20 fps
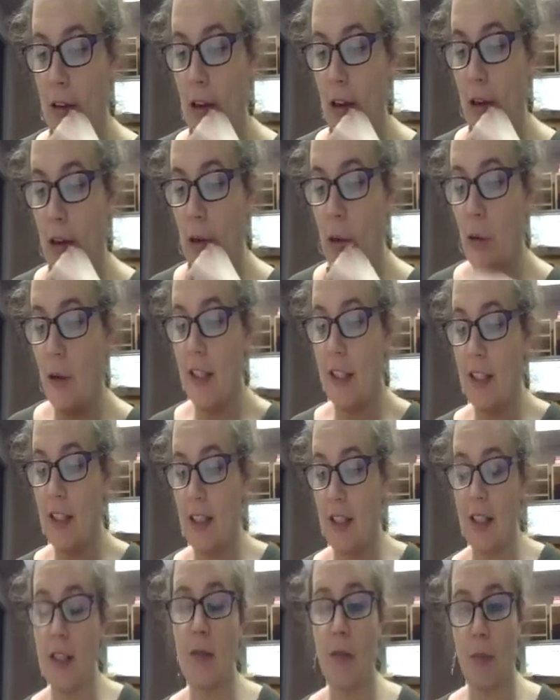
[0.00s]
According
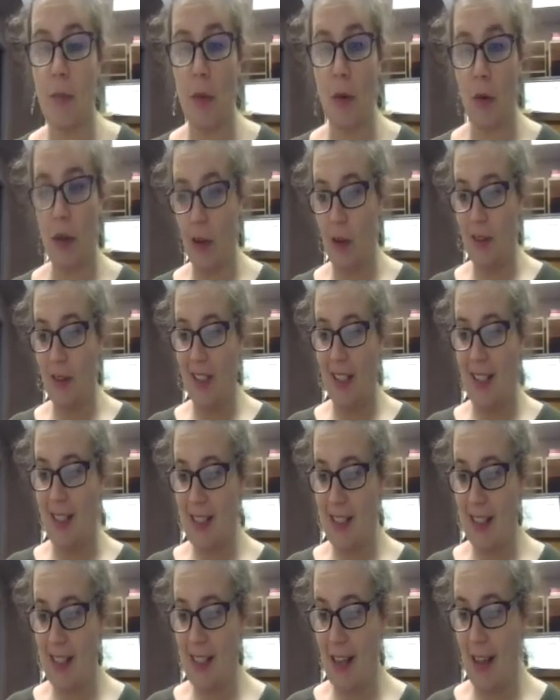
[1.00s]
to this report, only
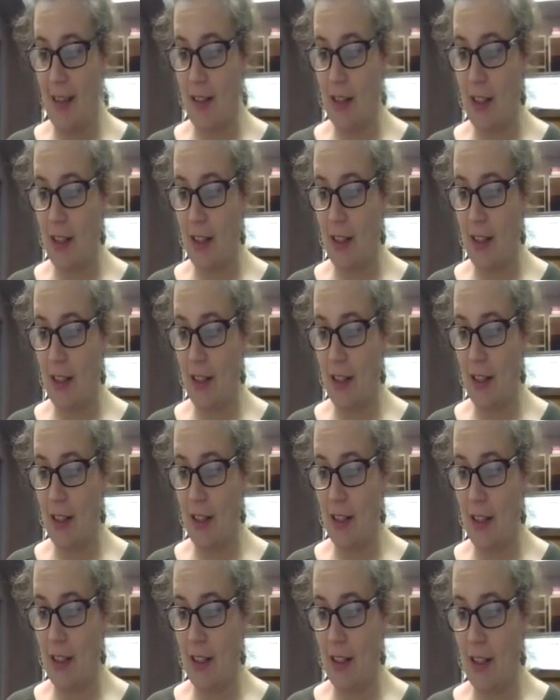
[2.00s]
7
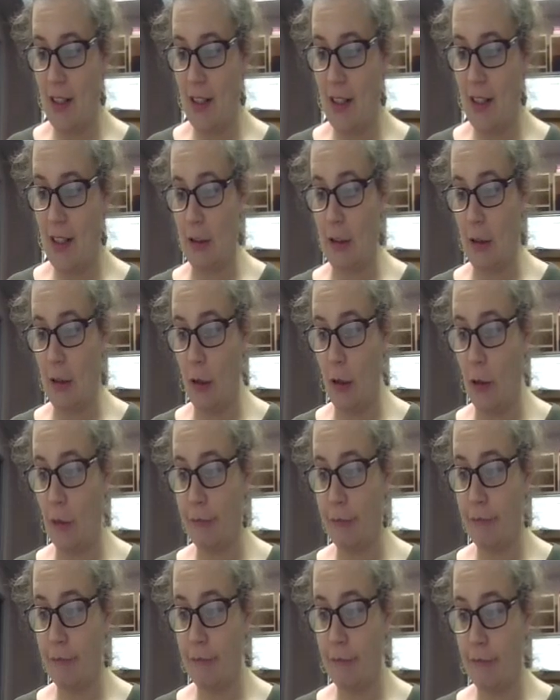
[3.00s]
alone,
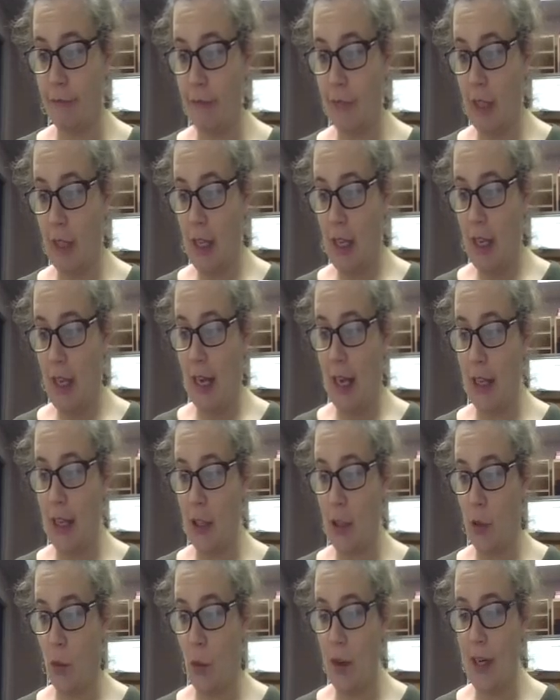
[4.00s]
and
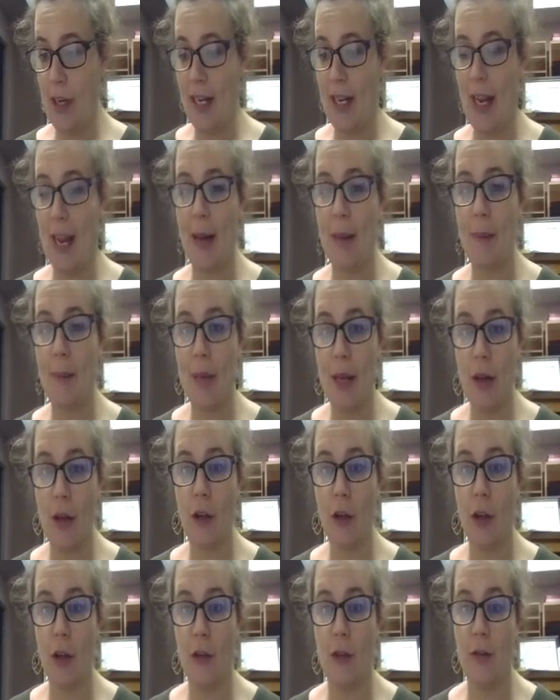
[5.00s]
20 had male
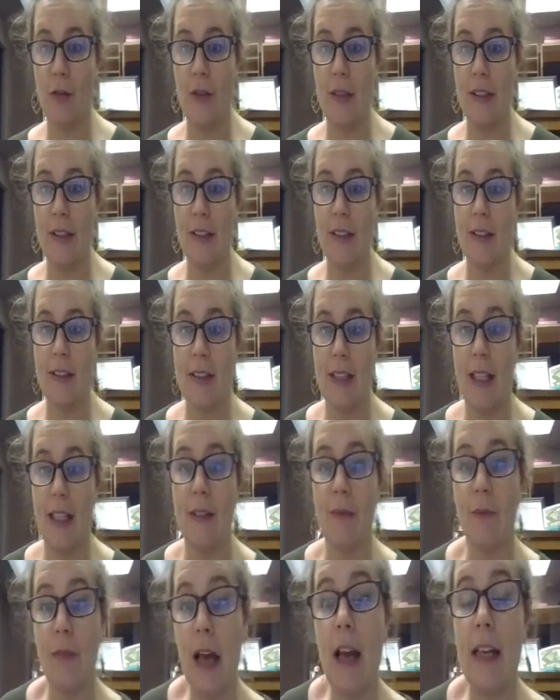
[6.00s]
co-defendants.
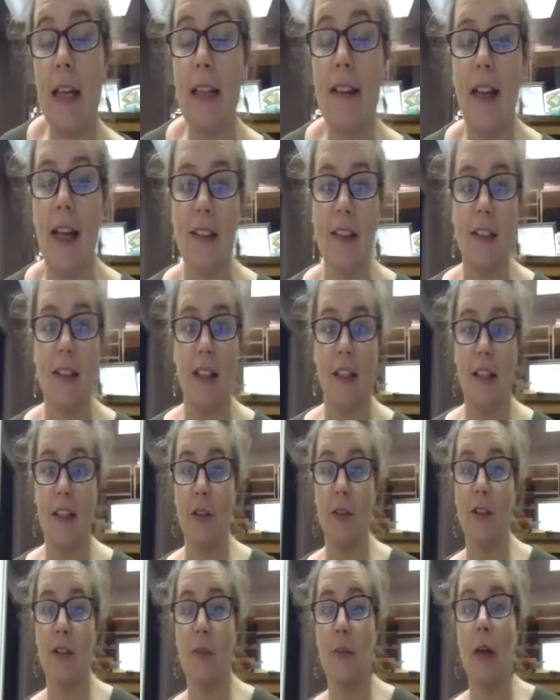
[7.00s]
And in that study,
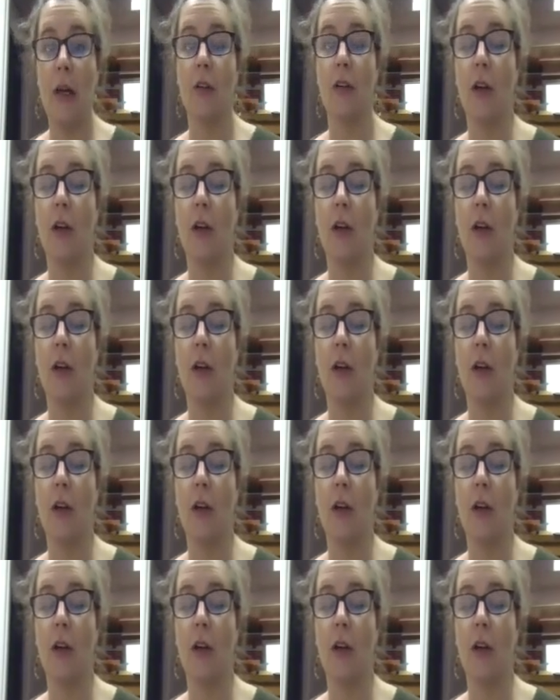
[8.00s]
those male